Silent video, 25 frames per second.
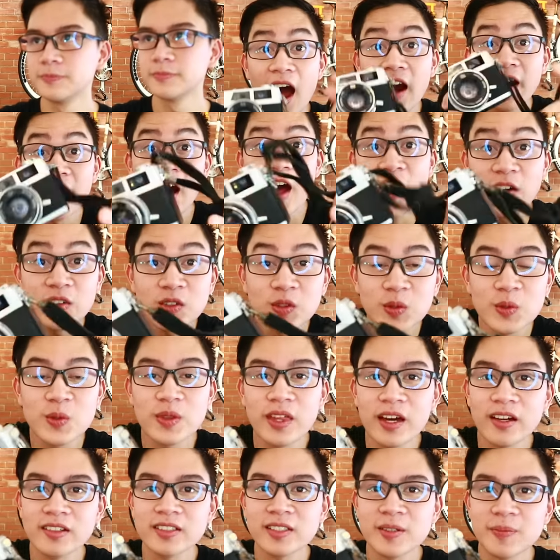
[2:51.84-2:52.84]
around
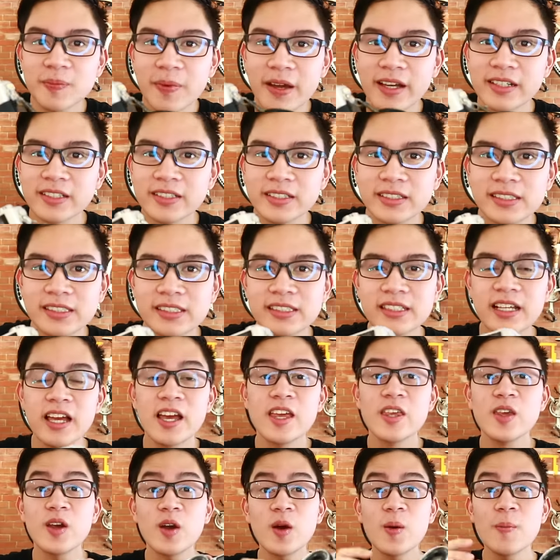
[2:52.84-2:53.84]
2,000 pesos,
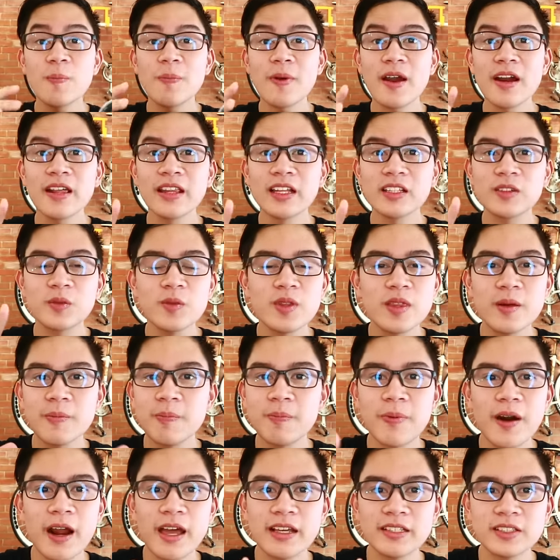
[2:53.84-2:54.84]
you compare that with the
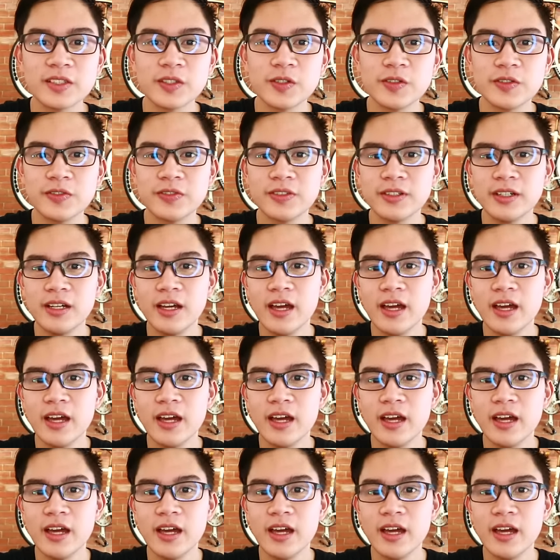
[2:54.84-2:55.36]
price of